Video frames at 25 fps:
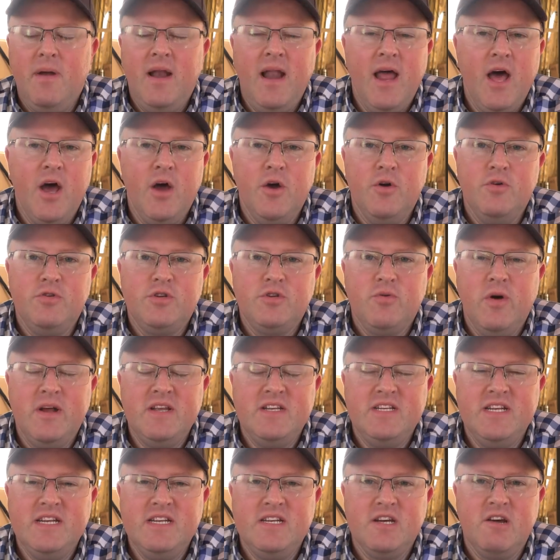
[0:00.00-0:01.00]
below
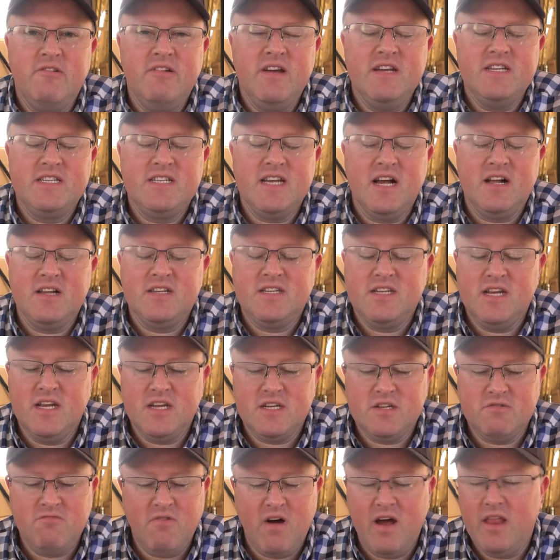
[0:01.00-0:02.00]
20 degrees
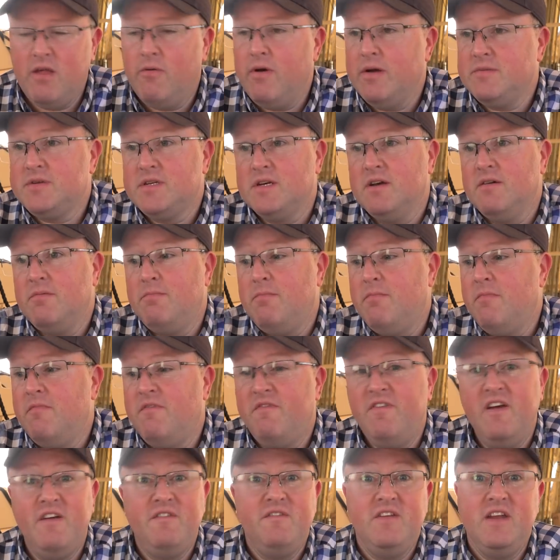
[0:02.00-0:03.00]
Celsius right up to
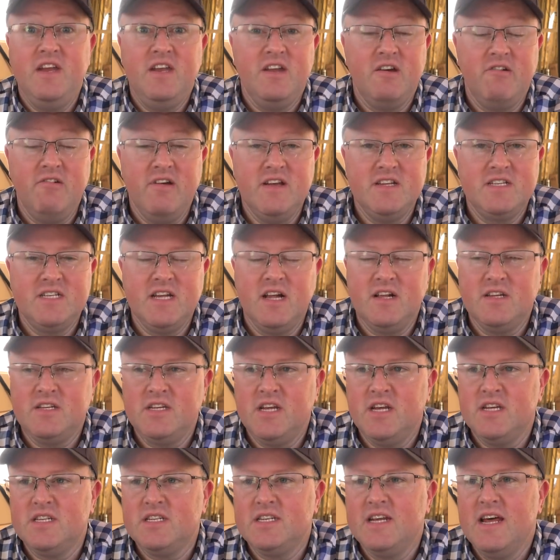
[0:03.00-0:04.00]
50 degrees
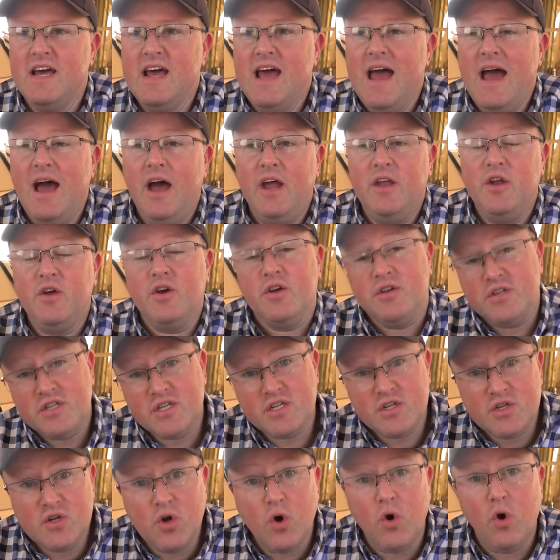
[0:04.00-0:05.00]
Celsius and you can
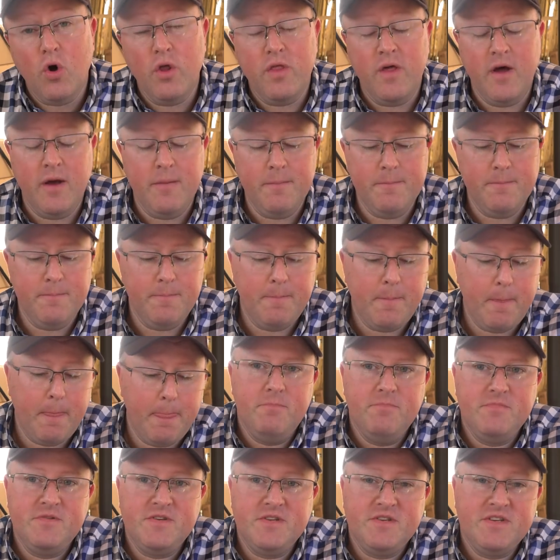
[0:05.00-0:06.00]
store them
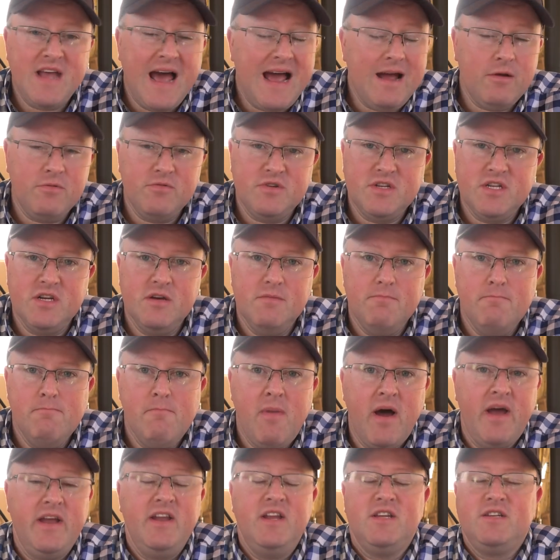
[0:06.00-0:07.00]
down to
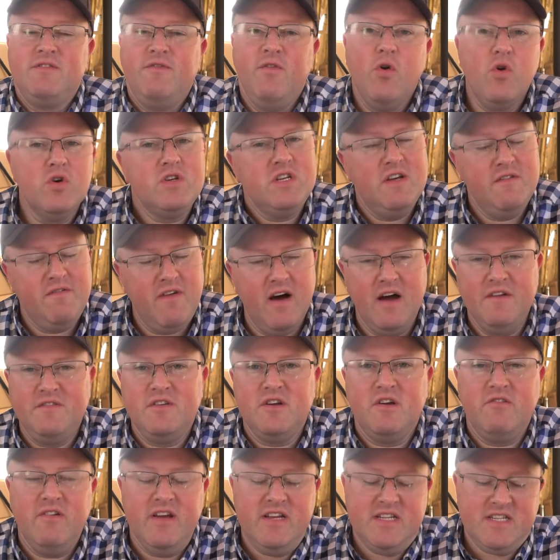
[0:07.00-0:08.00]
minus 45
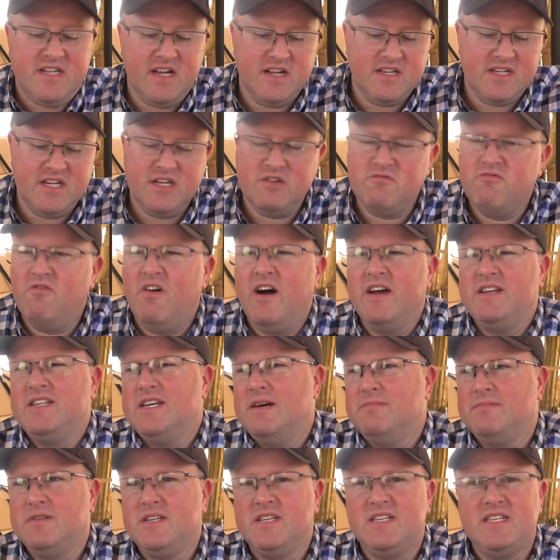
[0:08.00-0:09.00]
degrees Celsius right
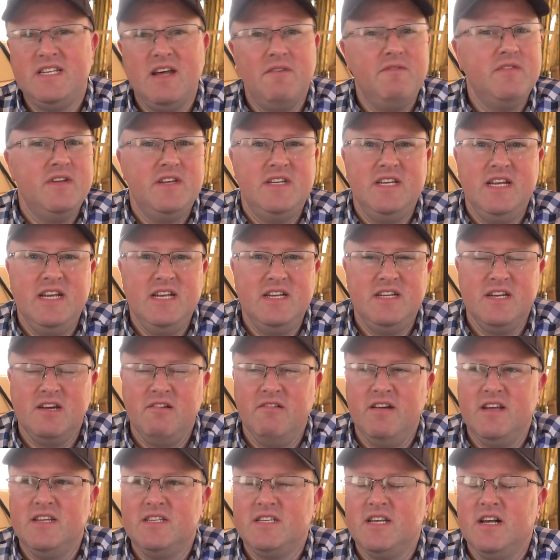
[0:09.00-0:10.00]
up to 70
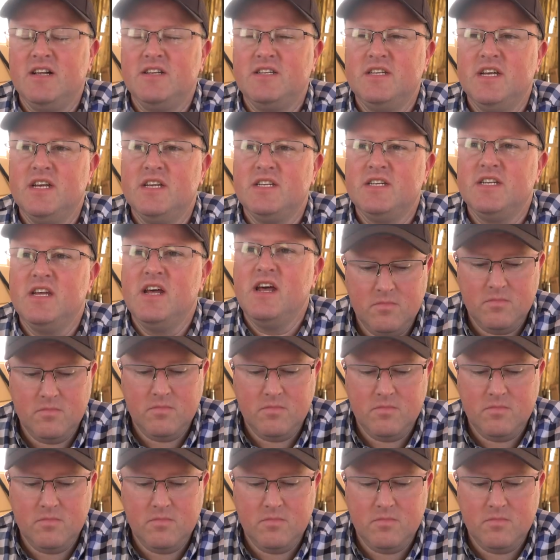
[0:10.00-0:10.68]
degrees Celsius.